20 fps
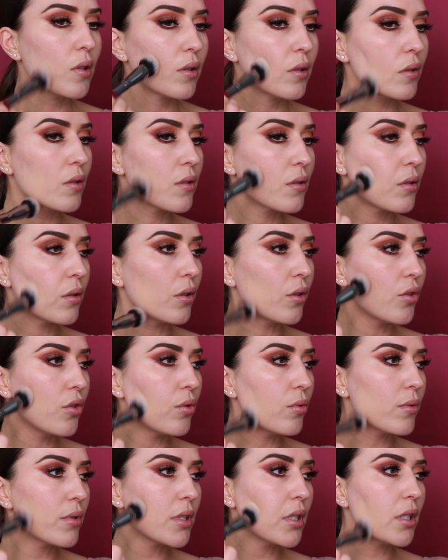So
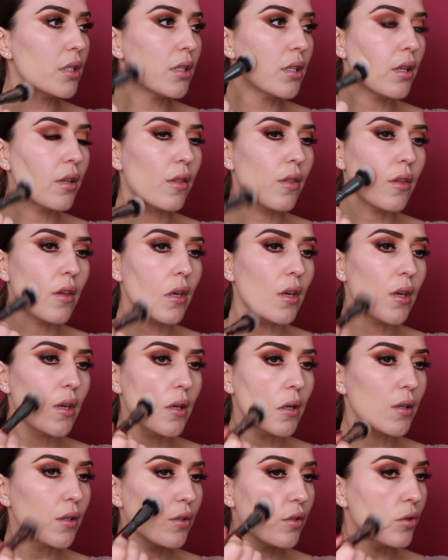using
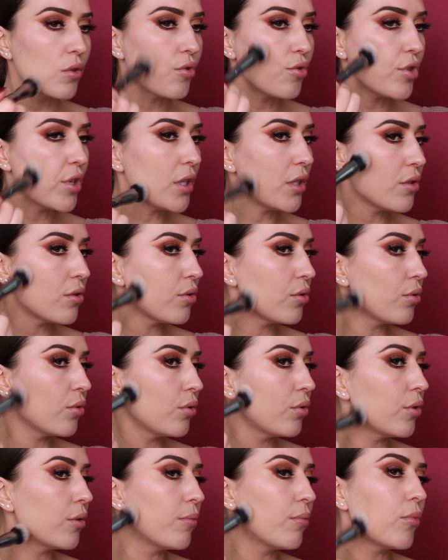the
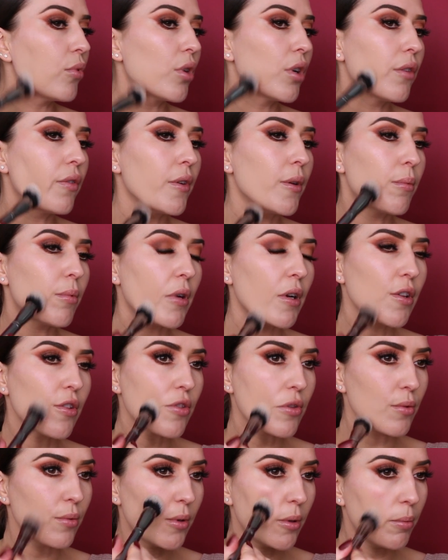G2 Morphe
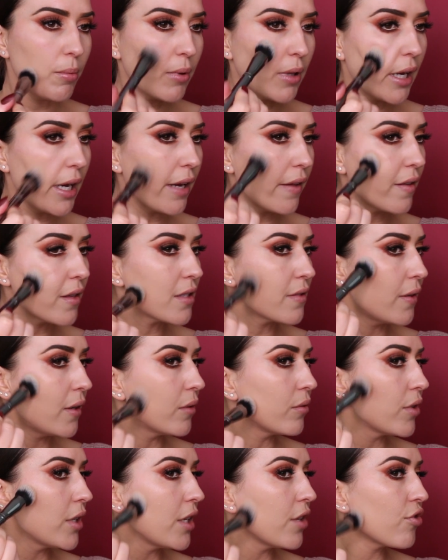brush to apply this
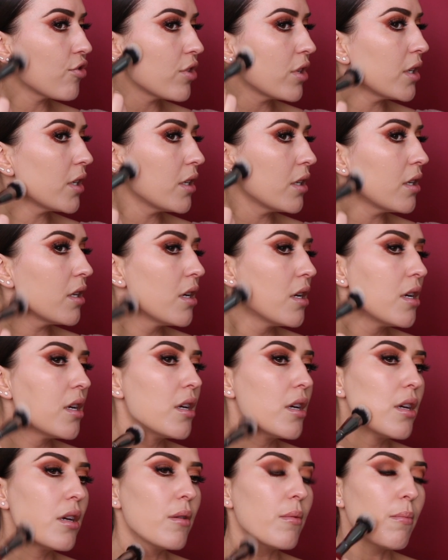foundation,
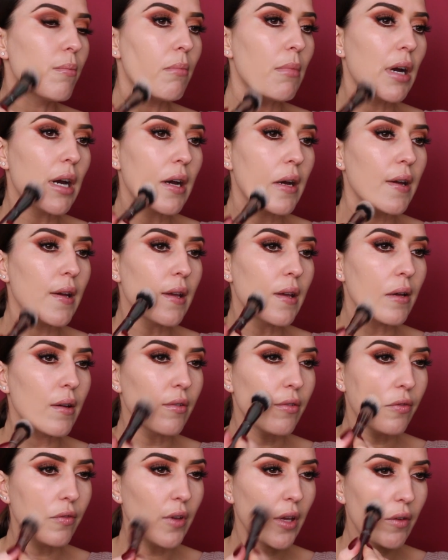my
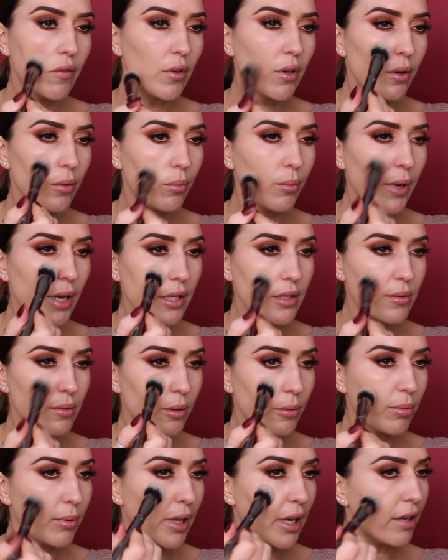favorite way to
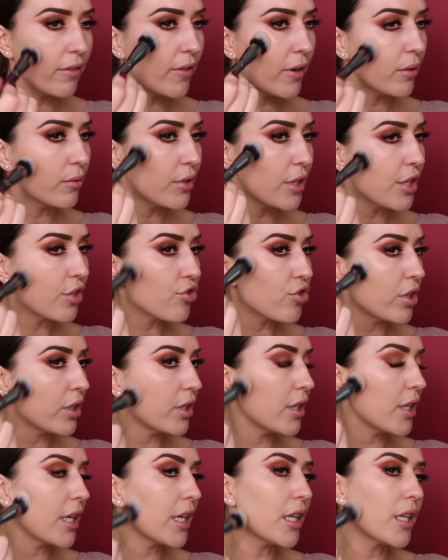apply
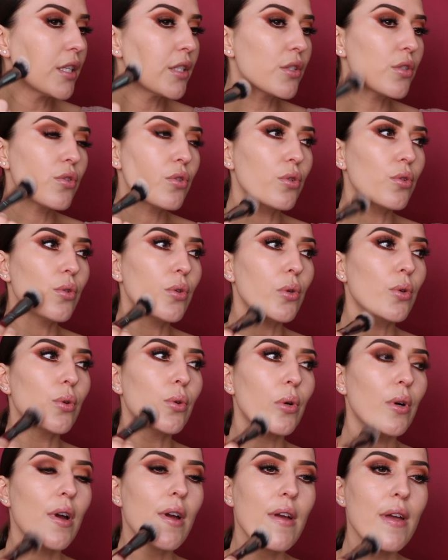foundation is
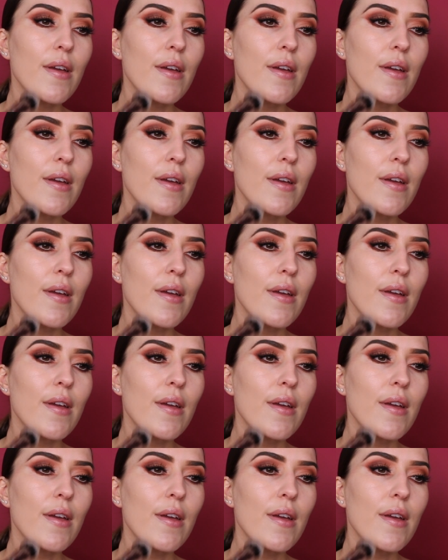to